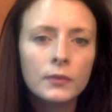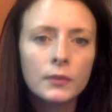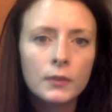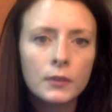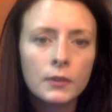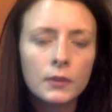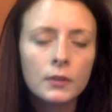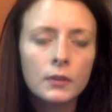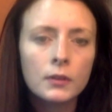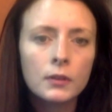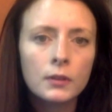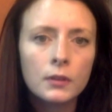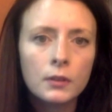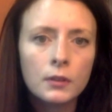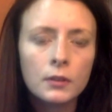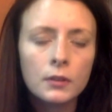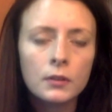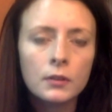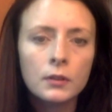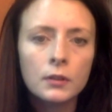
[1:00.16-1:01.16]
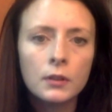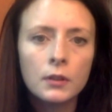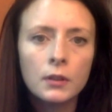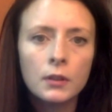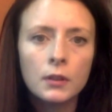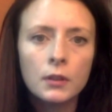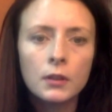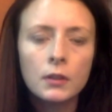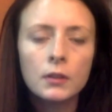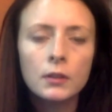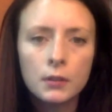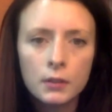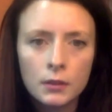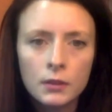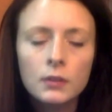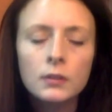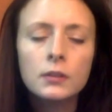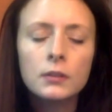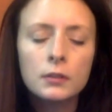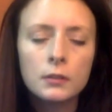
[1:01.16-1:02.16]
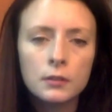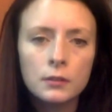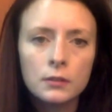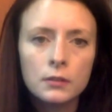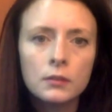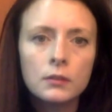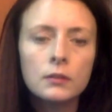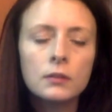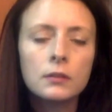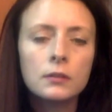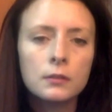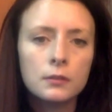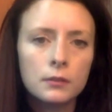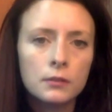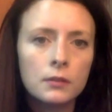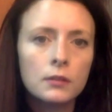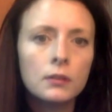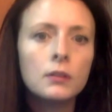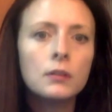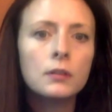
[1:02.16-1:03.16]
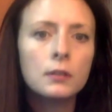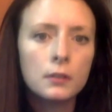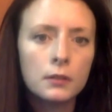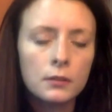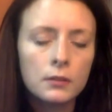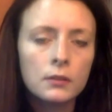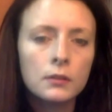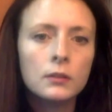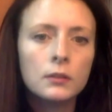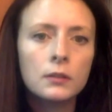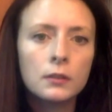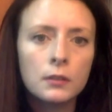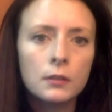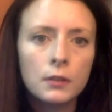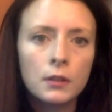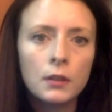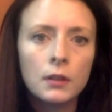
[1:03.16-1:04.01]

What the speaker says: (not speaking)